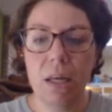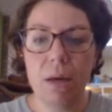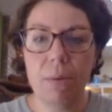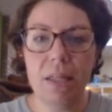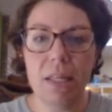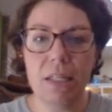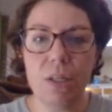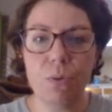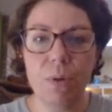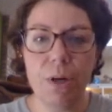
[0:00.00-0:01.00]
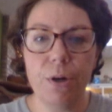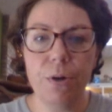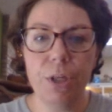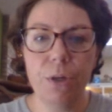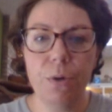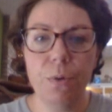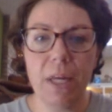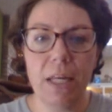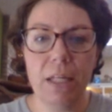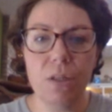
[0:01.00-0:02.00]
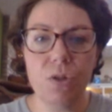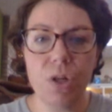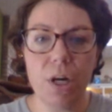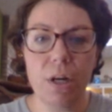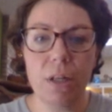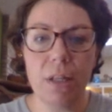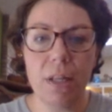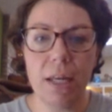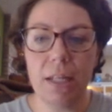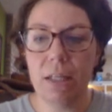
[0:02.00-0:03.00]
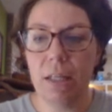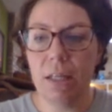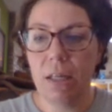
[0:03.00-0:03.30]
but this is where you can start then